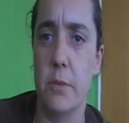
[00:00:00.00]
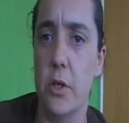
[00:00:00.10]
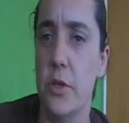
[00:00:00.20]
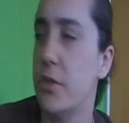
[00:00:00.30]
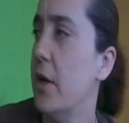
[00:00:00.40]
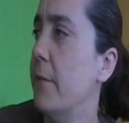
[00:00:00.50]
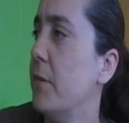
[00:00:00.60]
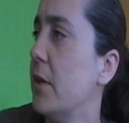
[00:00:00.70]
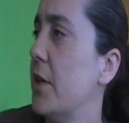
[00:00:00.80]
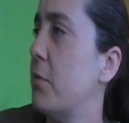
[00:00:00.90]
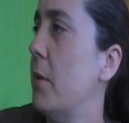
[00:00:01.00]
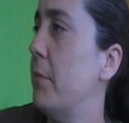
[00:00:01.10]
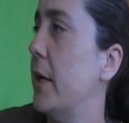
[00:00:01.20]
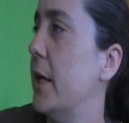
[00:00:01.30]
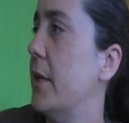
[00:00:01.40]
Because there's one
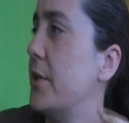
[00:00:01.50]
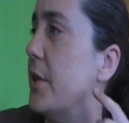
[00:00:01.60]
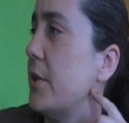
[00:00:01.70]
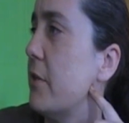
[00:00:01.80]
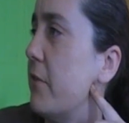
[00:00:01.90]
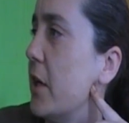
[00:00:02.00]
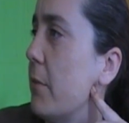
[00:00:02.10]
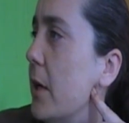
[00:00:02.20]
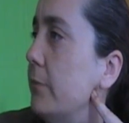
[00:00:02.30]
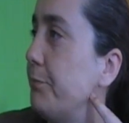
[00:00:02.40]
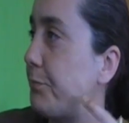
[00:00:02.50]
bit here that says something about,